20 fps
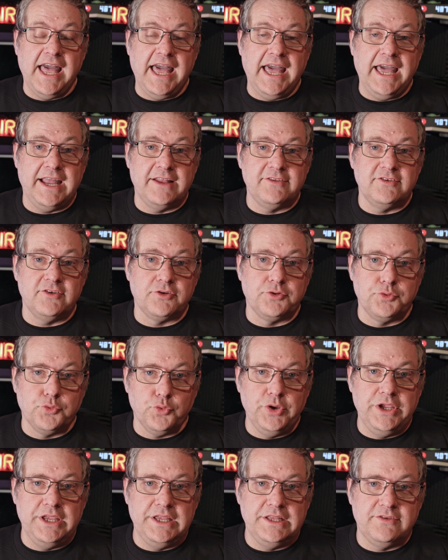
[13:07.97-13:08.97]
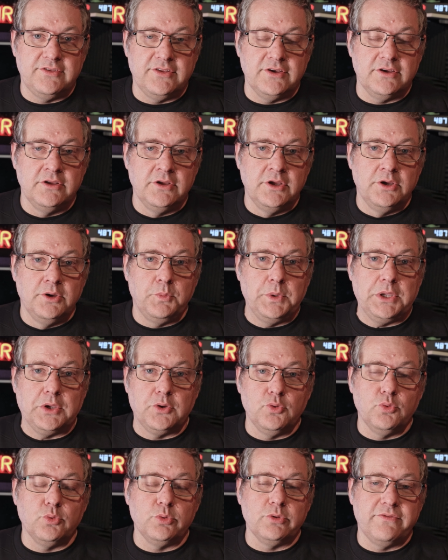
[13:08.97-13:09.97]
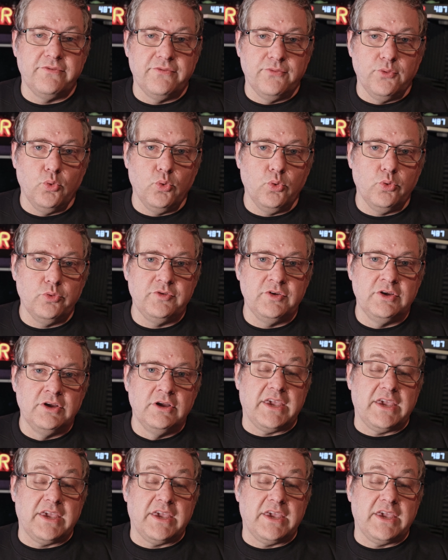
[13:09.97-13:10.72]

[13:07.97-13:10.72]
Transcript: and agreed that we could all afford